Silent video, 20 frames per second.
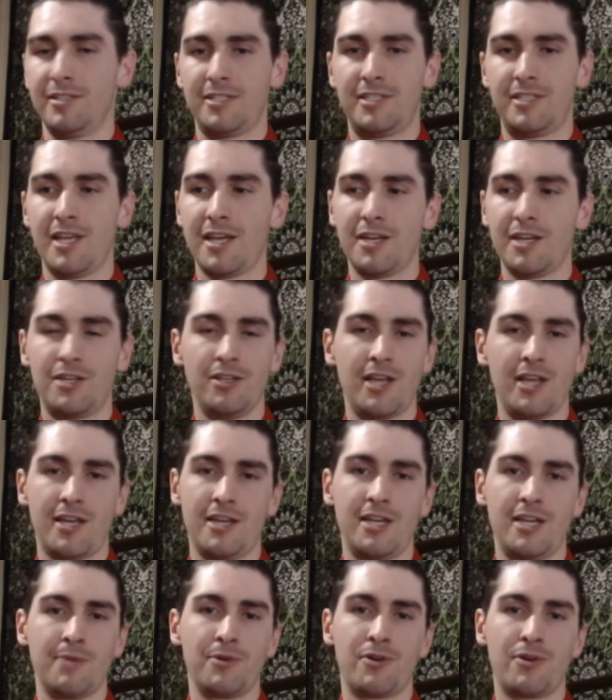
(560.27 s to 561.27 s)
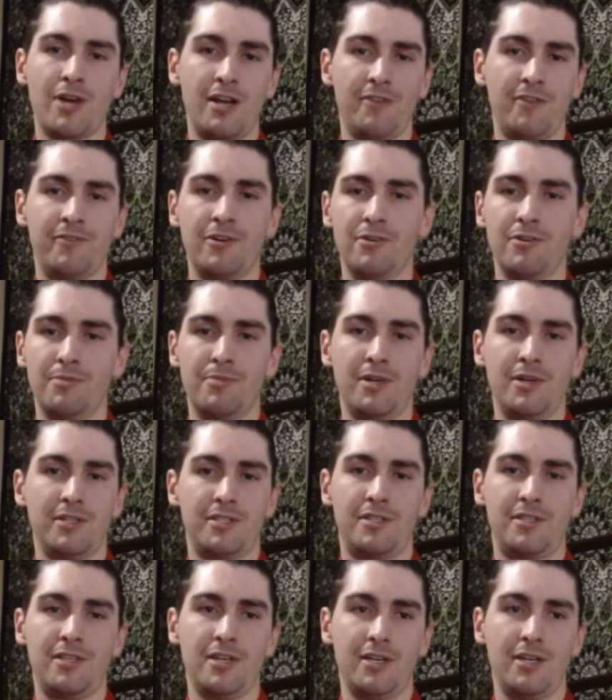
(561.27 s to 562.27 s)
sticking to like a democratic vote
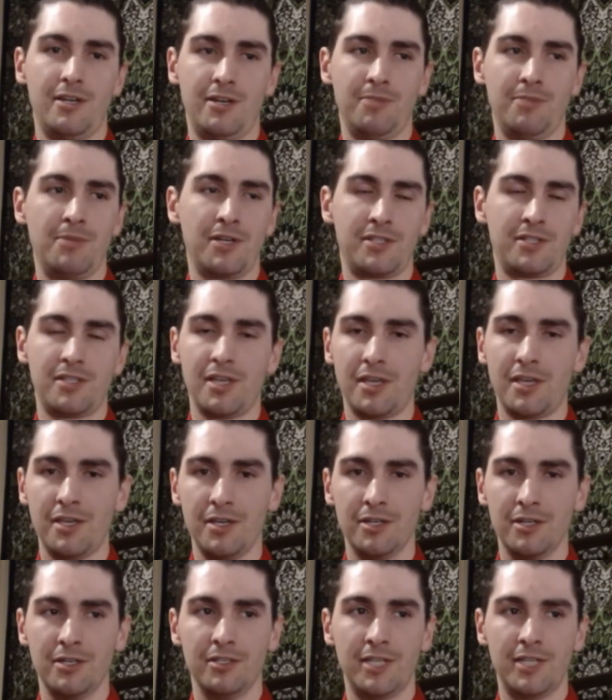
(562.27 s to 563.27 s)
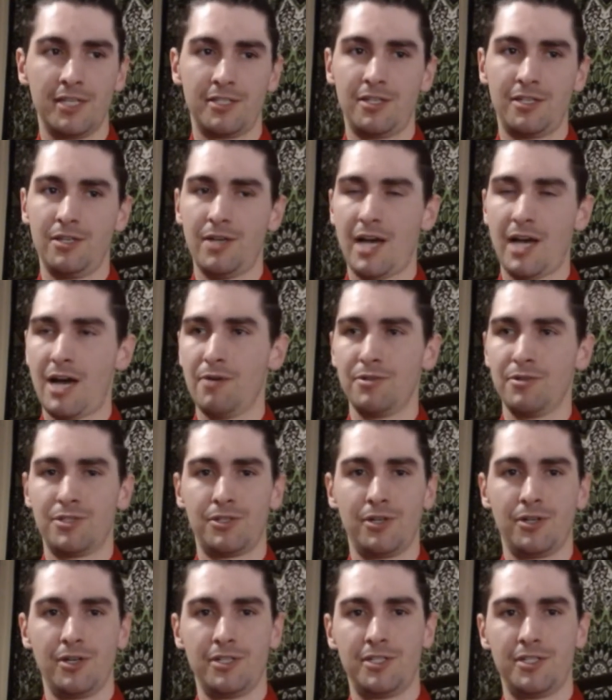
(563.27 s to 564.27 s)
amongst the guild as to how a
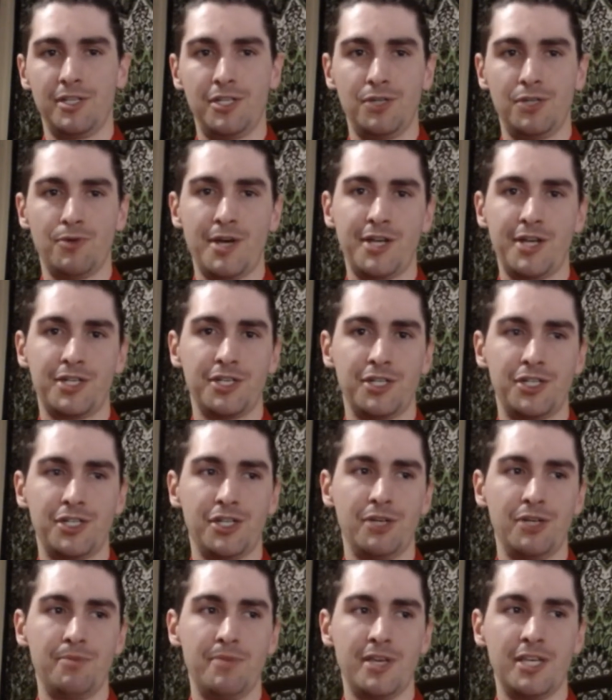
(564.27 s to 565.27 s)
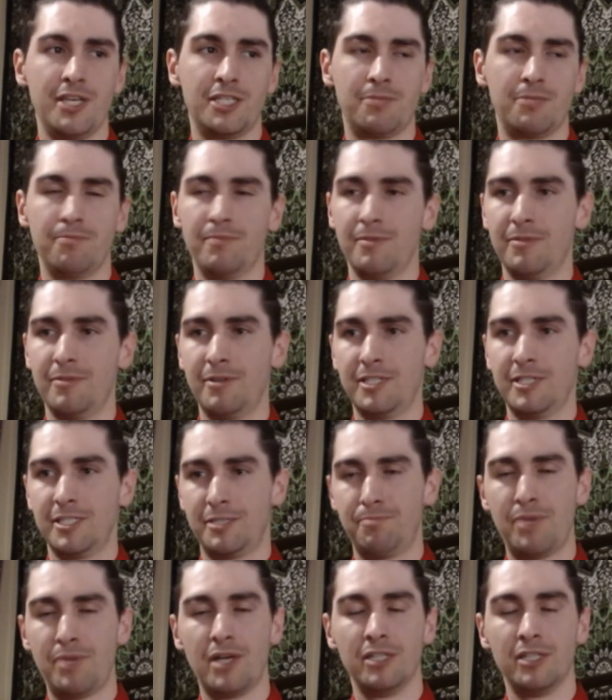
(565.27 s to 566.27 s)
certain situation should be
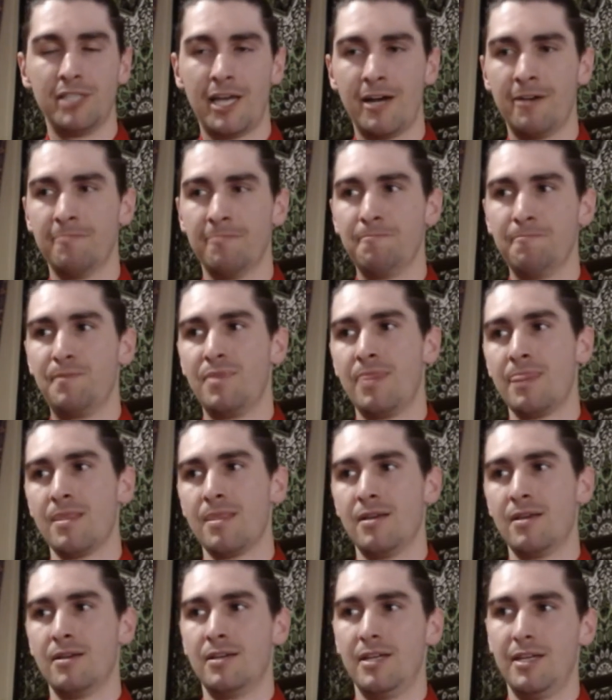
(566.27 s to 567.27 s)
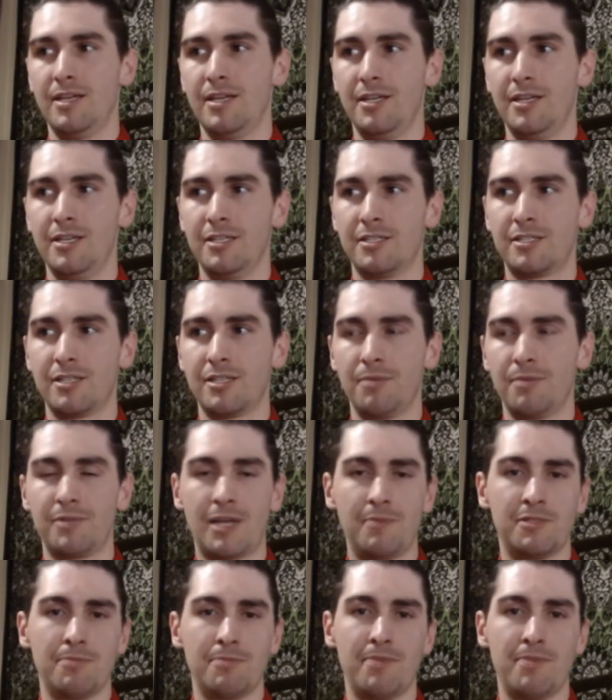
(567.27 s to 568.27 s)
spelled out is
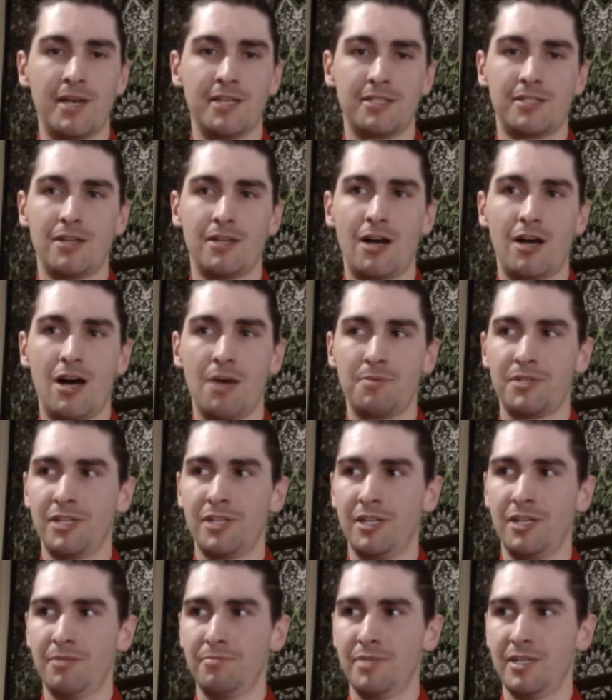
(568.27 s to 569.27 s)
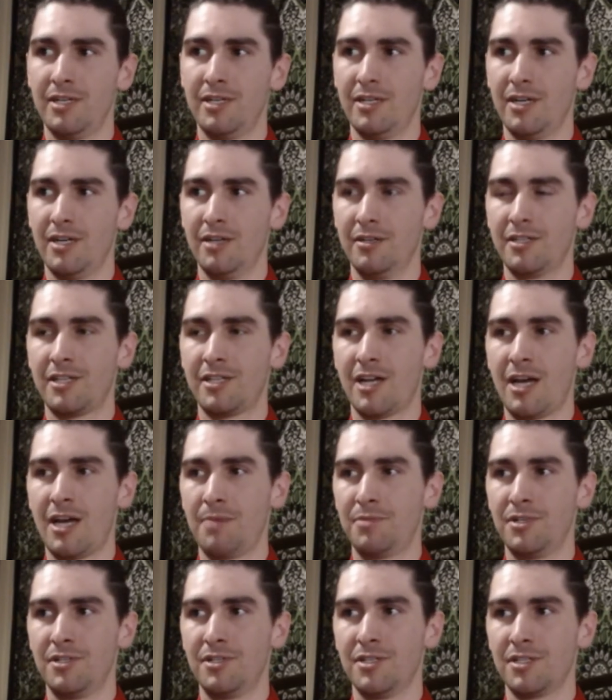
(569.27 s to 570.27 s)
sometimes the best option, but other
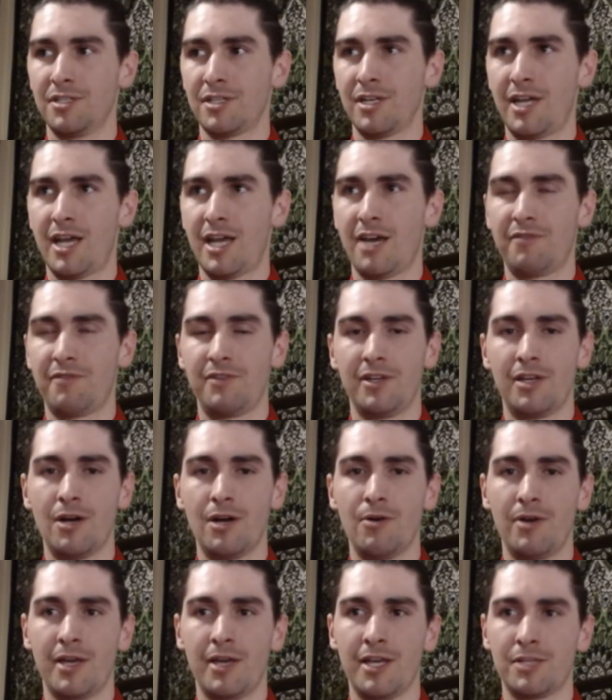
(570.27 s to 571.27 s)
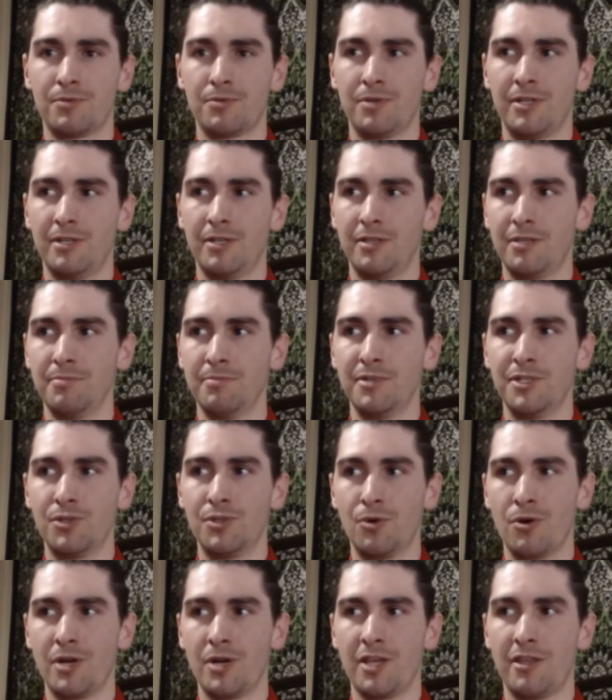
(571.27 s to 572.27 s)
times you're just going to have to go against what the
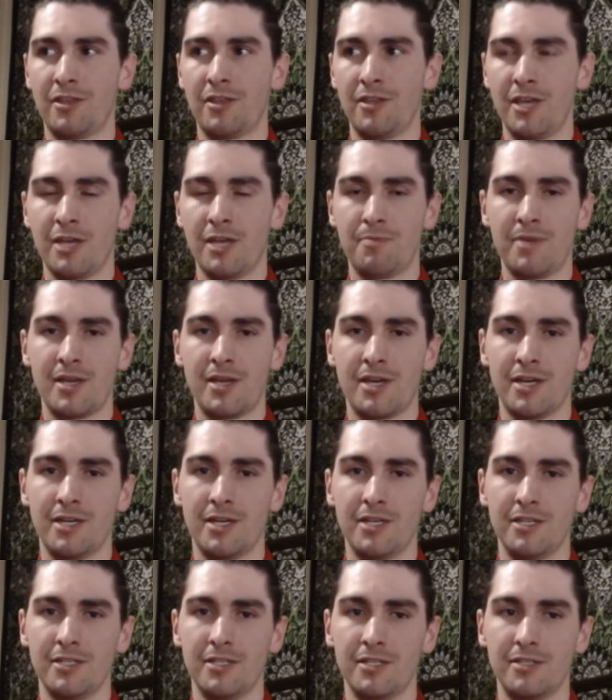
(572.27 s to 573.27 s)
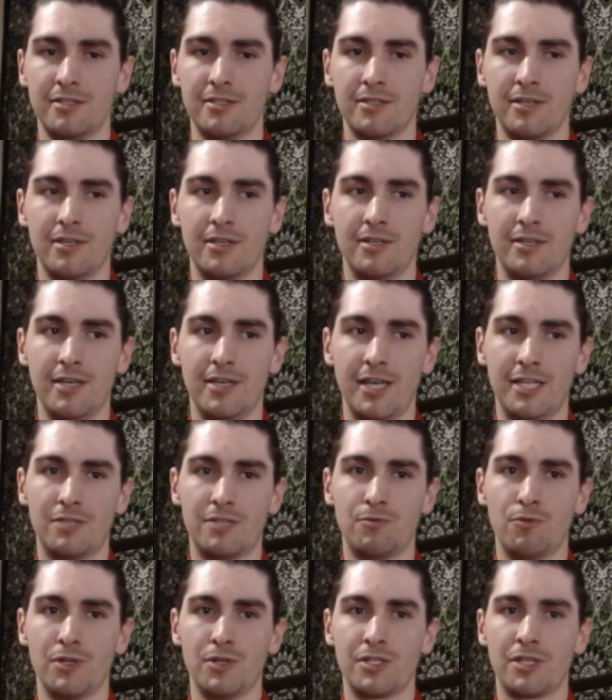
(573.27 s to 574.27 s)
majority think, because
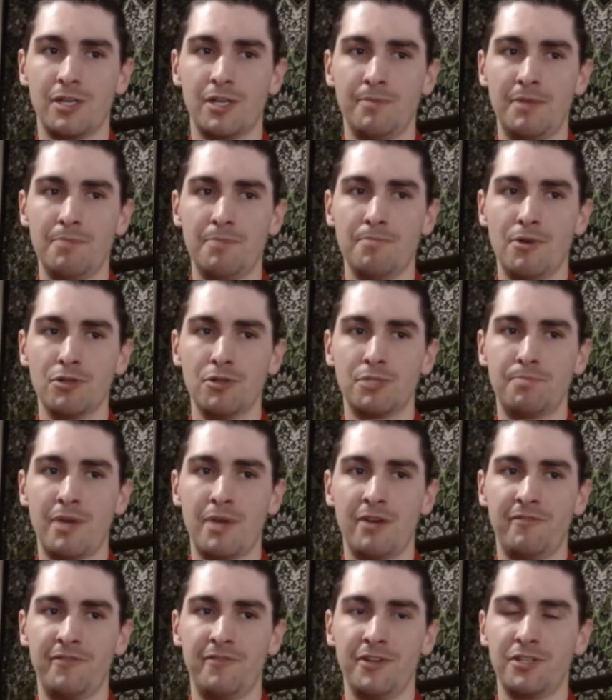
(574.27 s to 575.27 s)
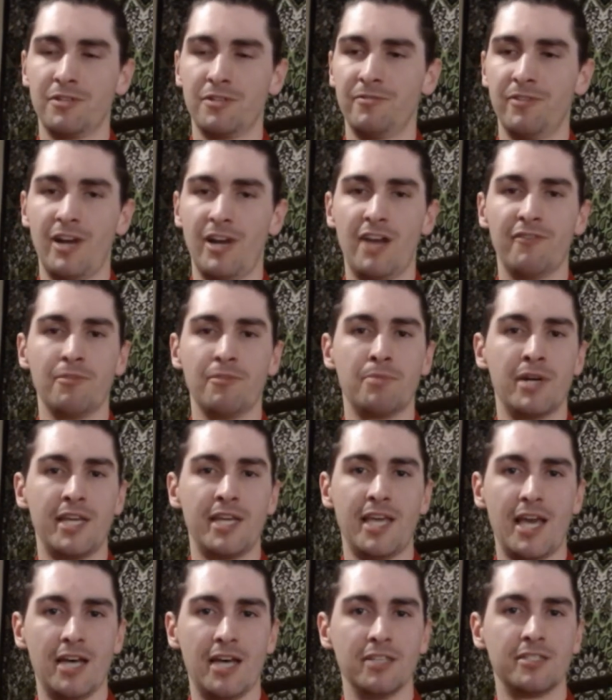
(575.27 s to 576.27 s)
it's what's going to be most beneficial for
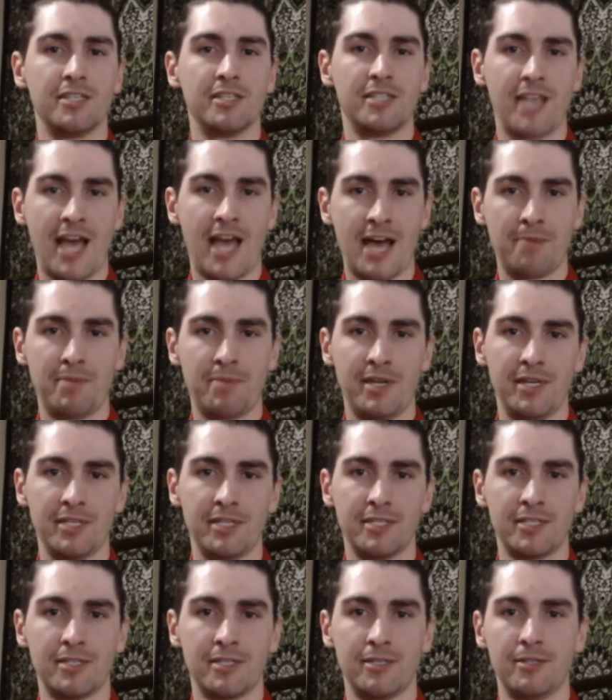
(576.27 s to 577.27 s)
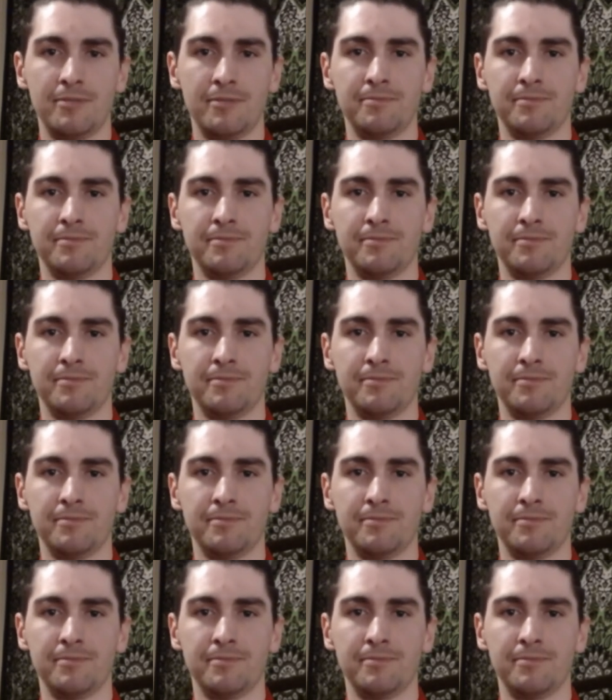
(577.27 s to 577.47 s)
everybody else's happiness.